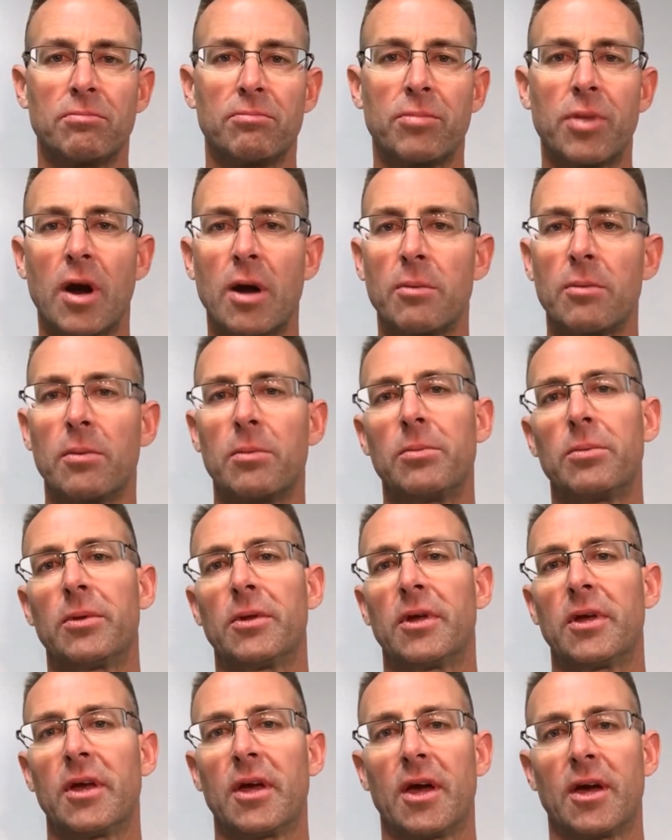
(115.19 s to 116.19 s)

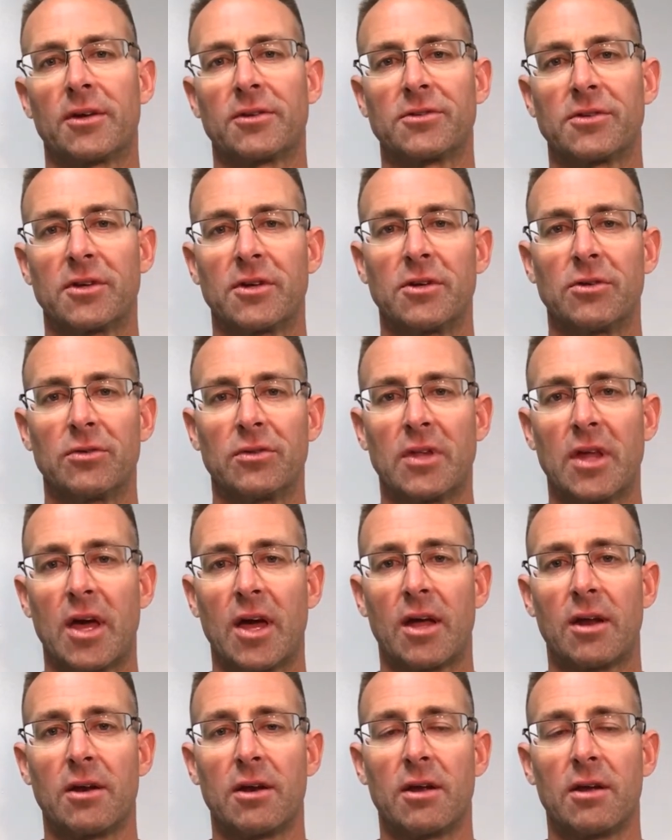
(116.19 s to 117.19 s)
probably execute
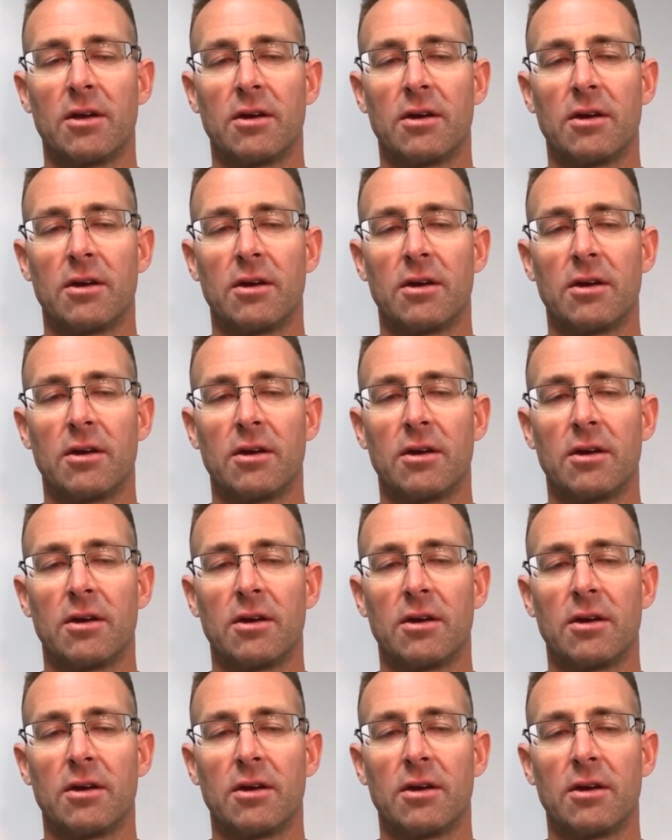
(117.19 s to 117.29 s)
that,